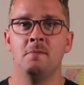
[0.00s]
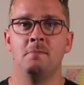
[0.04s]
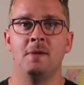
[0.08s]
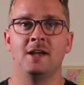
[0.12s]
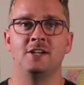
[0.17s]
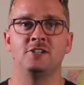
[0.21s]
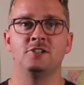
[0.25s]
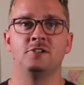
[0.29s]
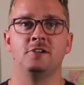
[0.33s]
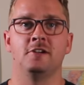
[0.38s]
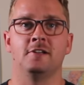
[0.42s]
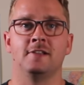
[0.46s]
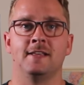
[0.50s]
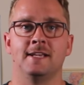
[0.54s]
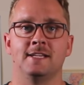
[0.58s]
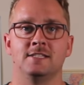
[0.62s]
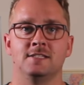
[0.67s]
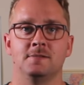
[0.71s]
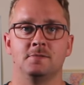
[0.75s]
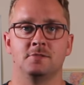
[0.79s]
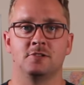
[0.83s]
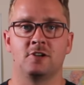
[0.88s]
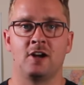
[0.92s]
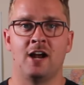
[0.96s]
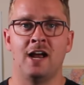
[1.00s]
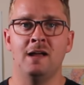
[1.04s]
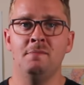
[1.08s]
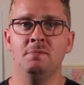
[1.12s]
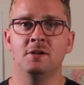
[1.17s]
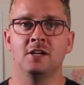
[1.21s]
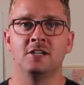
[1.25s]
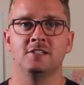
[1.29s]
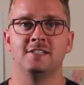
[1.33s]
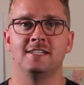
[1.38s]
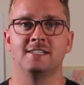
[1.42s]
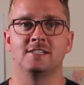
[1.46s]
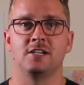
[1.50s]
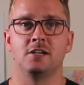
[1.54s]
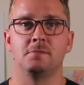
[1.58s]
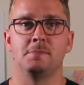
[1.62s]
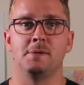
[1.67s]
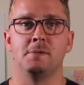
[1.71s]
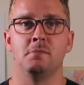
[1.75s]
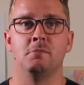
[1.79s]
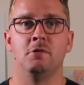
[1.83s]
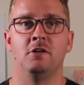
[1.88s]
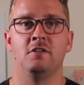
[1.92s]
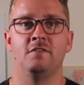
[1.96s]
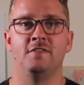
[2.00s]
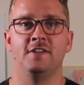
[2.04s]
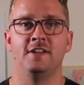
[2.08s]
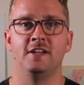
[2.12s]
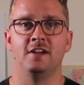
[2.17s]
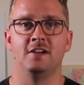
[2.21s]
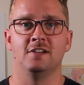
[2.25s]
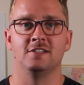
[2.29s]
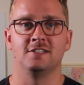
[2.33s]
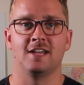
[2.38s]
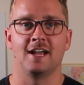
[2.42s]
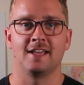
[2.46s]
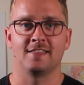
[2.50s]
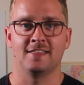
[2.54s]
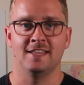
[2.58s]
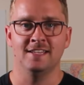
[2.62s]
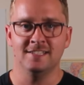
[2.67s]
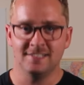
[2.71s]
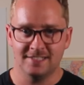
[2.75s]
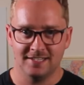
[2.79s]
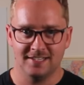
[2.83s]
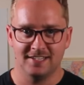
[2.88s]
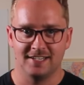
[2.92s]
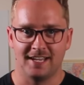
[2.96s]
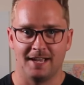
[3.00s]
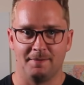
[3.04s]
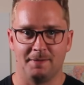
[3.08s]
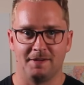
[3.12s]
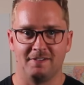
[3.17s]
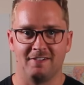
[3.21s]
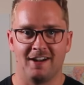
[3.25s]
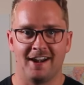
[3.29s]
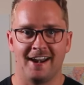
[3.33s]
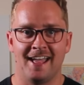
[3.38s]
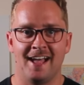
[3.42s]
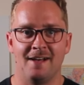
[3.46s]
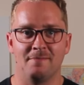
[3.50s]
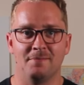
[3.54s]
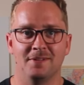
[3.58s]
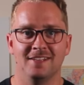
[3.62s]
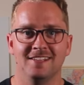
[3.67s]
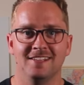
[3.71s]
make sure you click subscribe because there's going to be more videos like this coming right up.